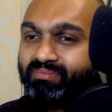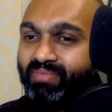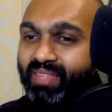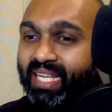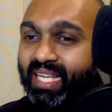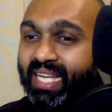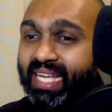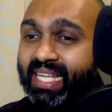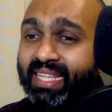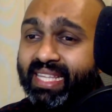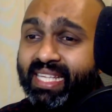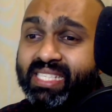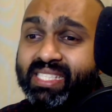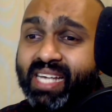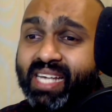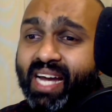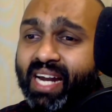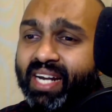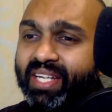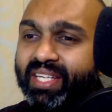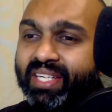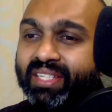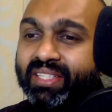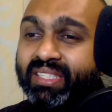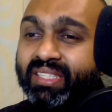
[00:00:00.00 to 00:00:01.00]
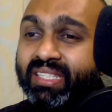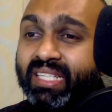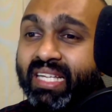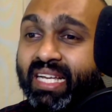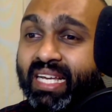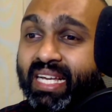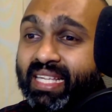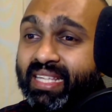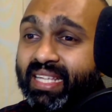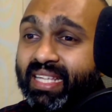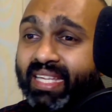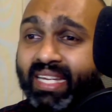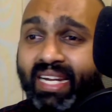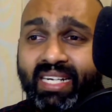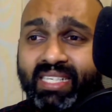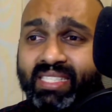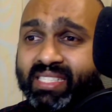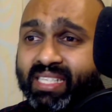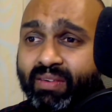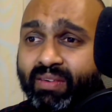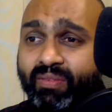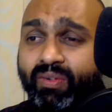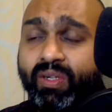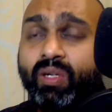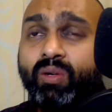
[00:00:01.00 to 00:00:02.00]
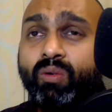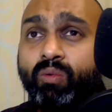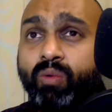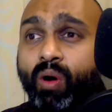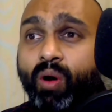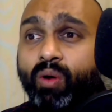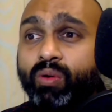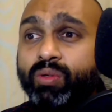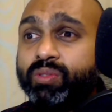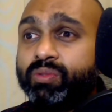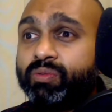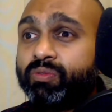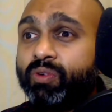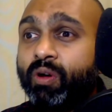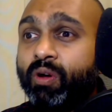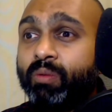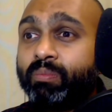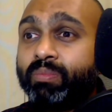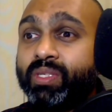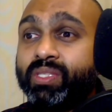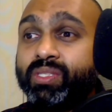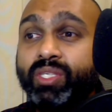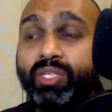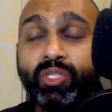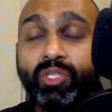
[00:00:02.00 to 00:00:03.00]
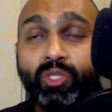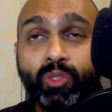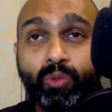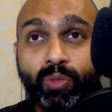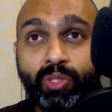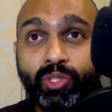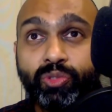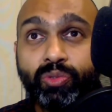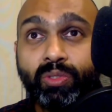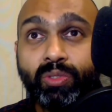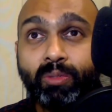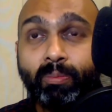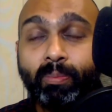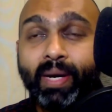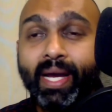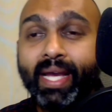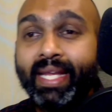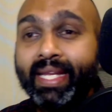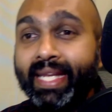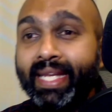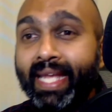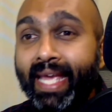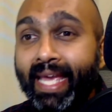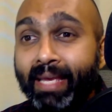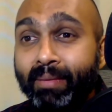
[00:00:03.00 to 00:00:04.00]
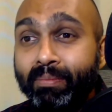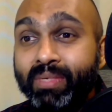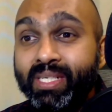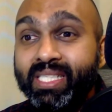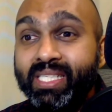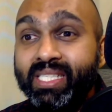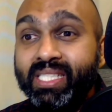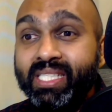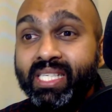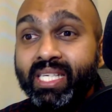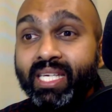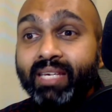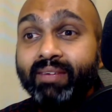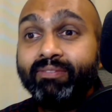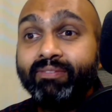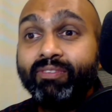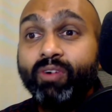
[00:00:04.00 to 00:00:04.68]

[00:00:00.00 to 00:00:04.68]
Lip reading: In this article, there are several quotes from this individual by name Steve